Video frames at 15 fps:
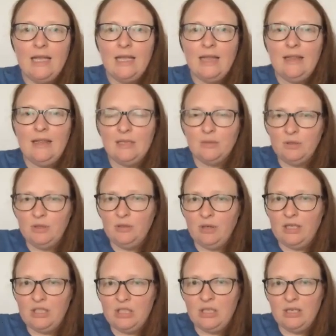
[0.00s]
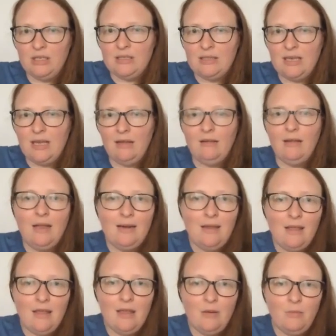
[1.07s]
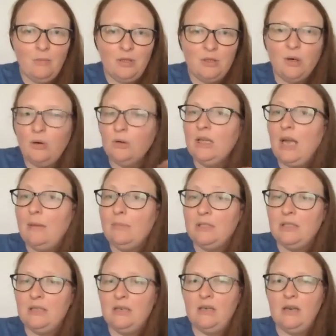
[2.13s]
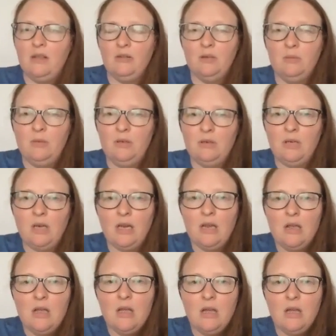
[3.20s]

And that's where your Grange can excel. And it would be totally opposite in another community.